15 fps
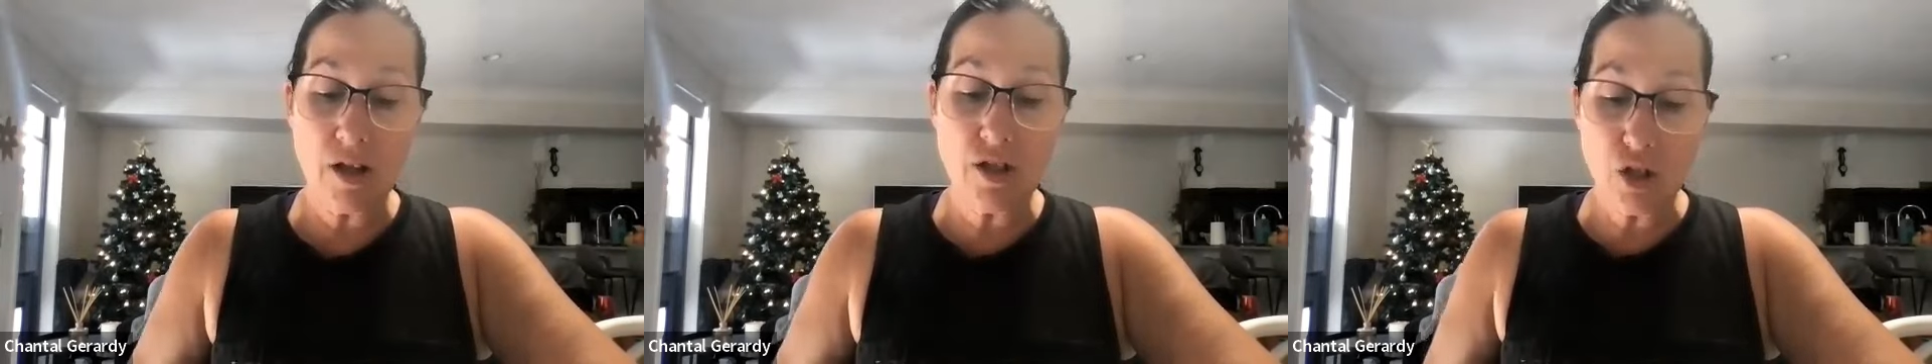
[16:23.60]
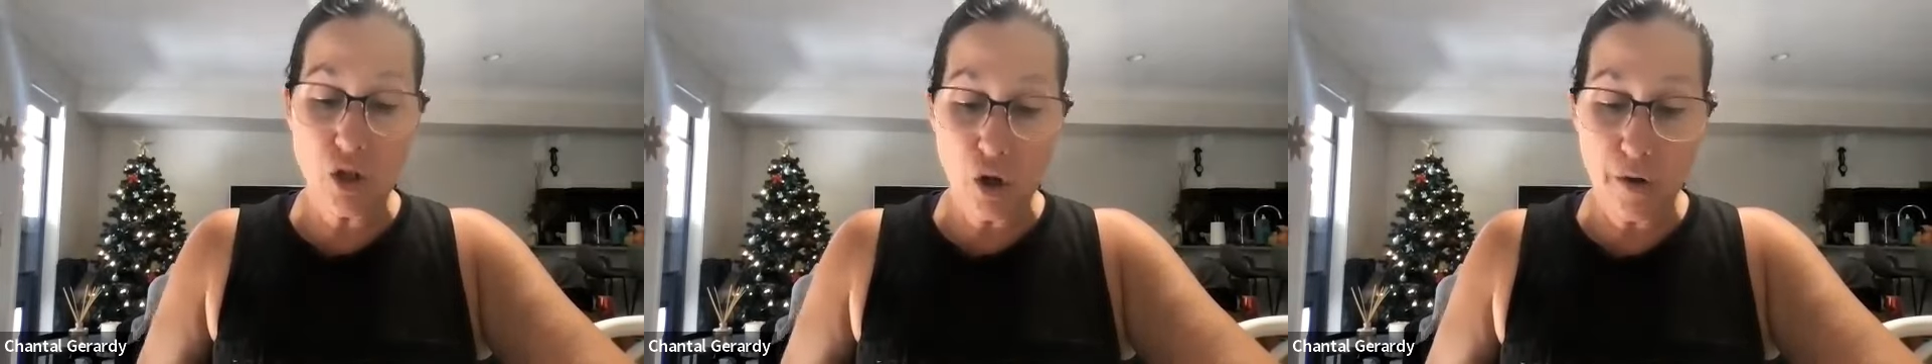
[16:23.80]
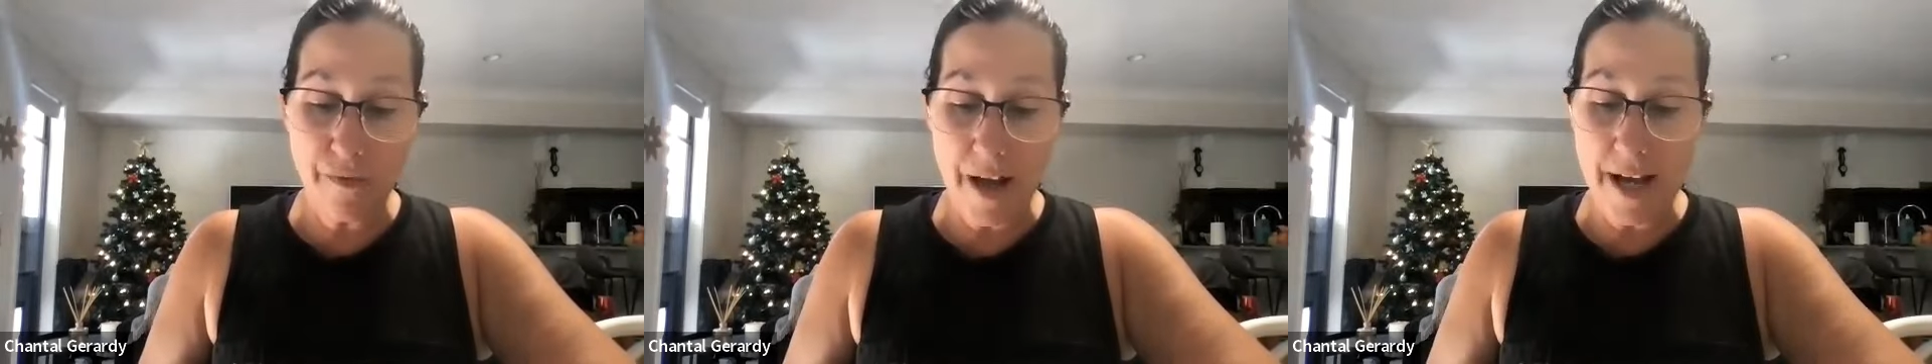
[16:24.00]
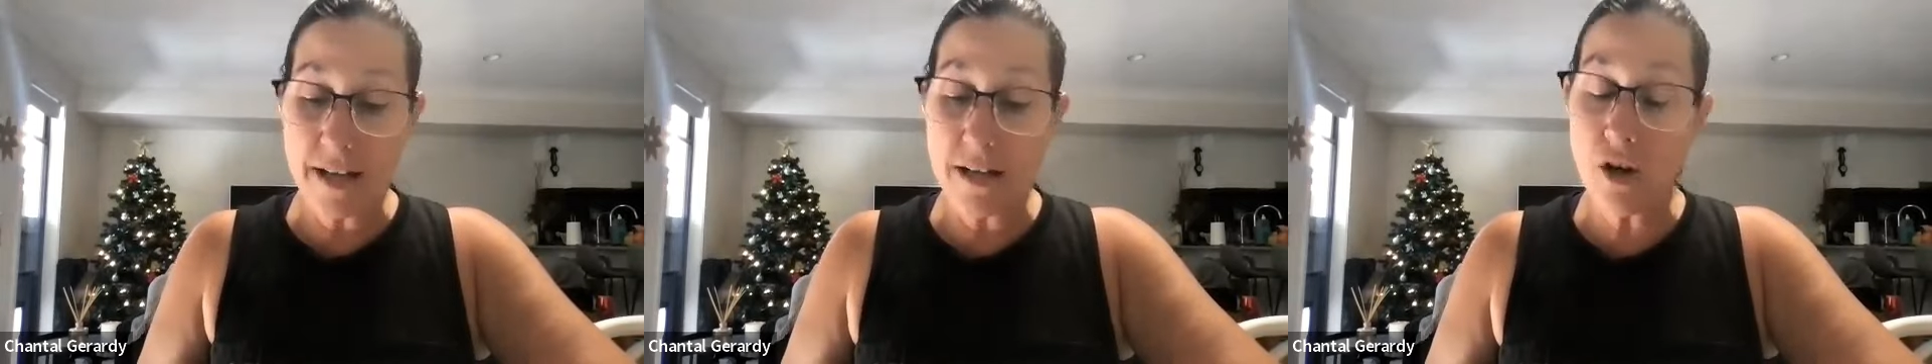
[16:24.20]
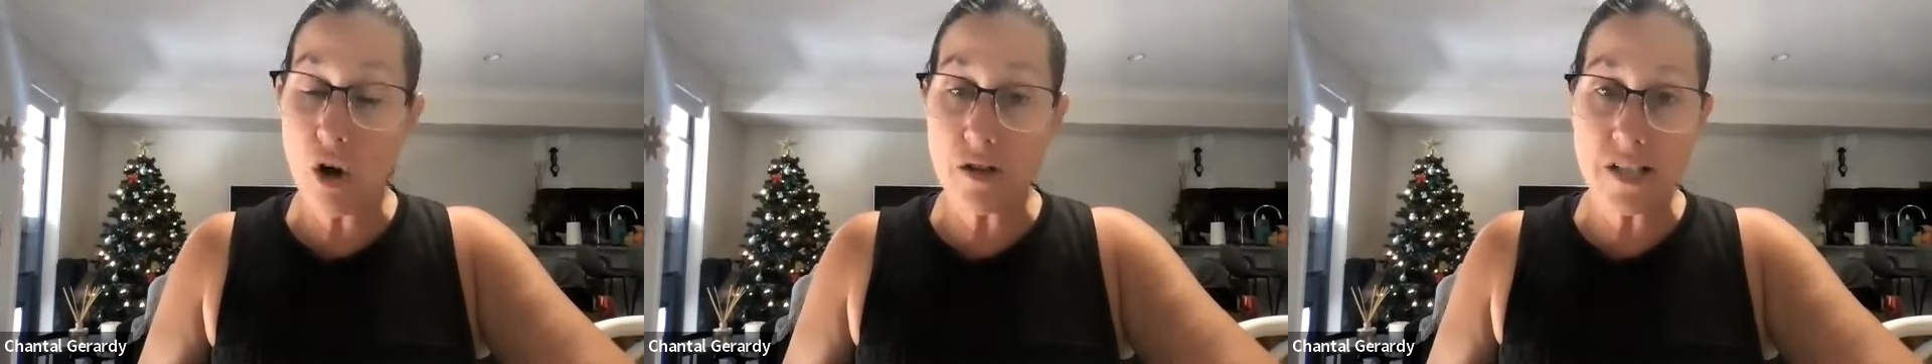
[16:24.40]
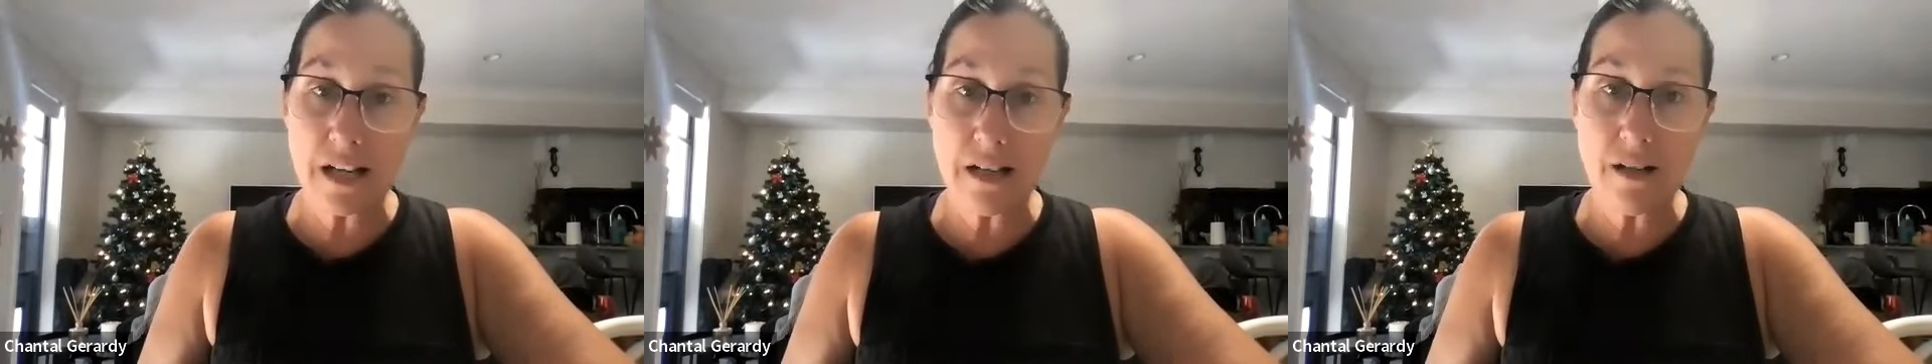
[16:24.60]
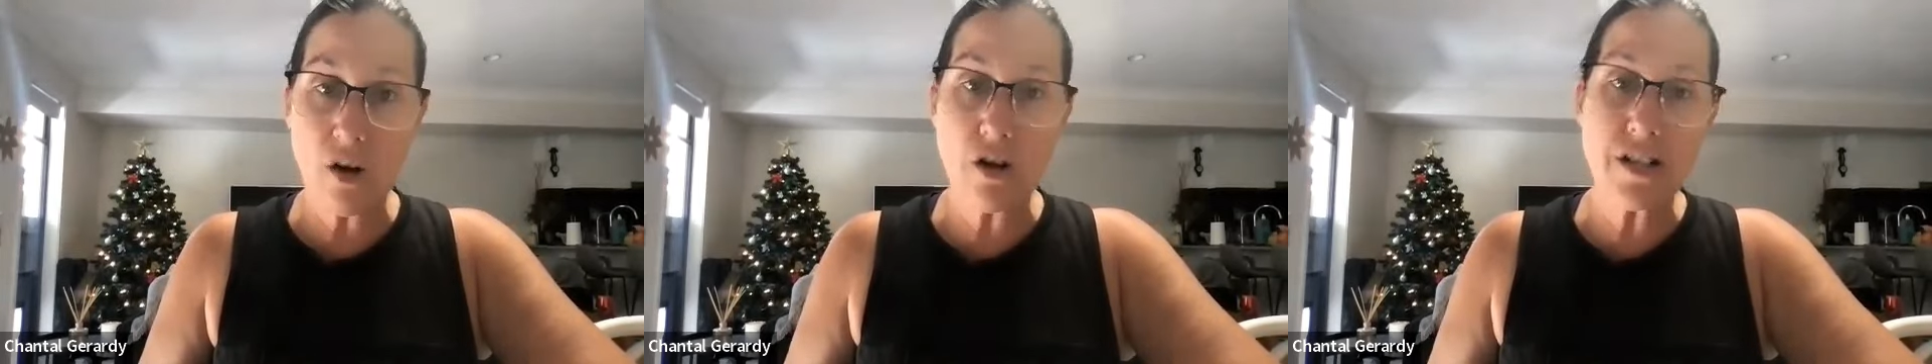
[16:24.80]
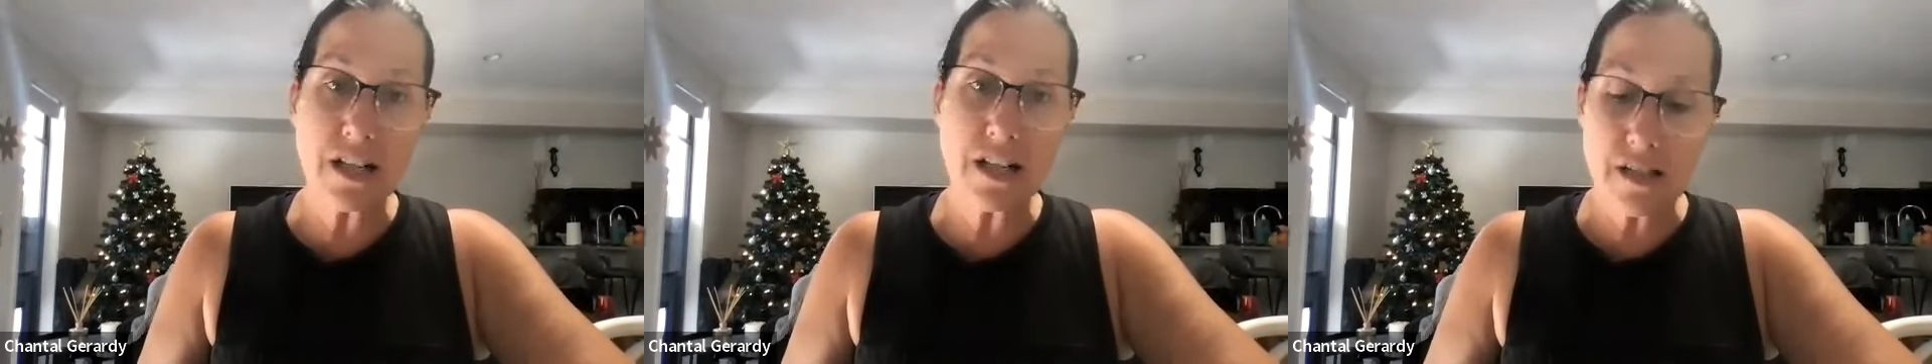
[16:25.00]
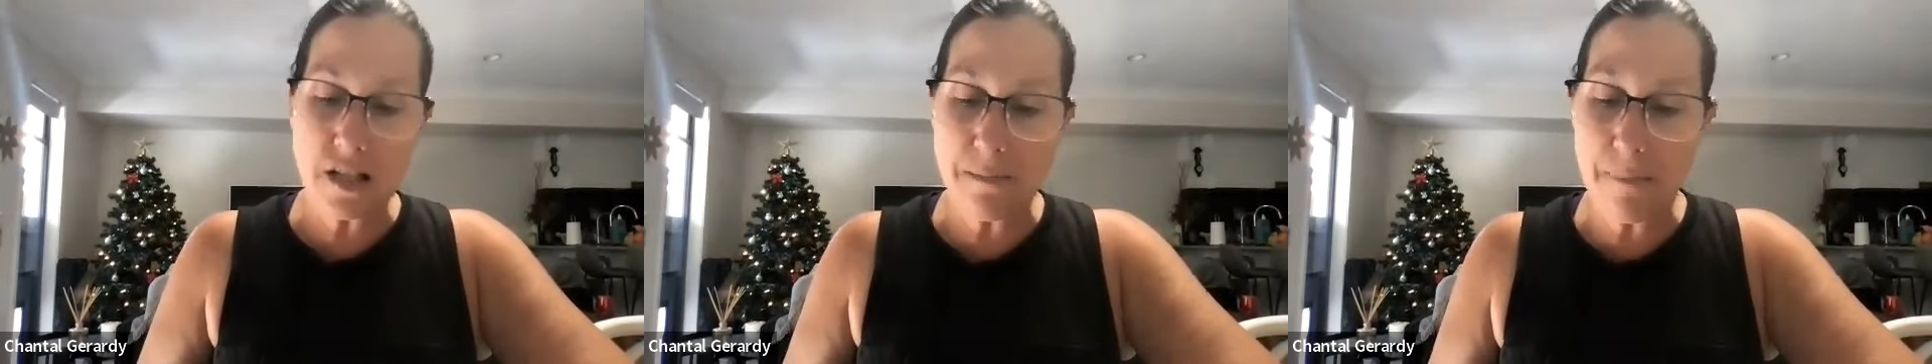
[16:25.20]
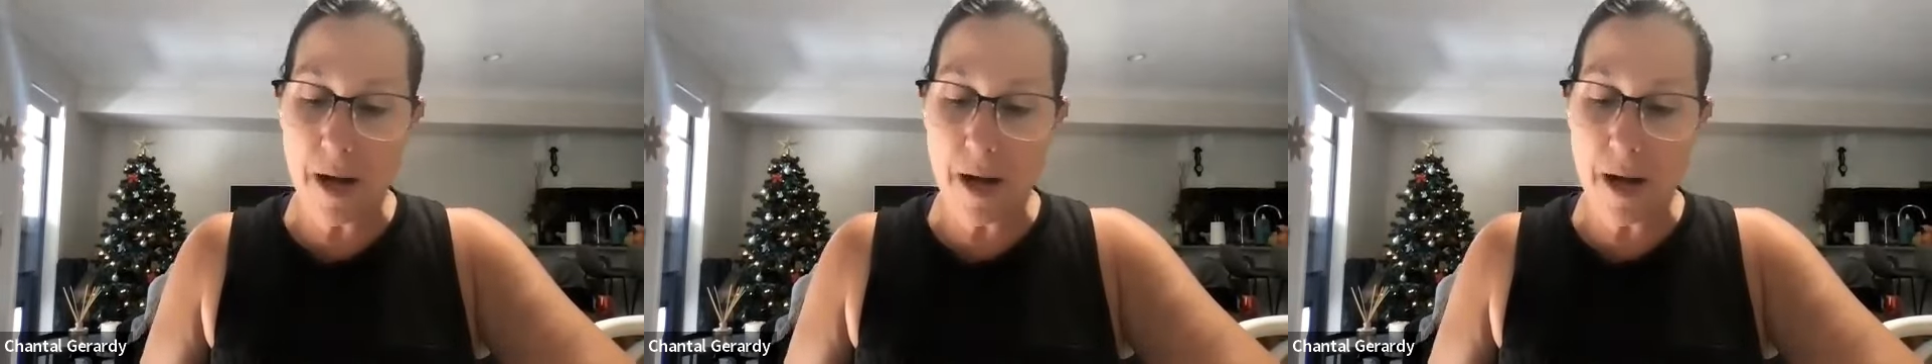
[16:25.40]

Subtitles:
survey conducted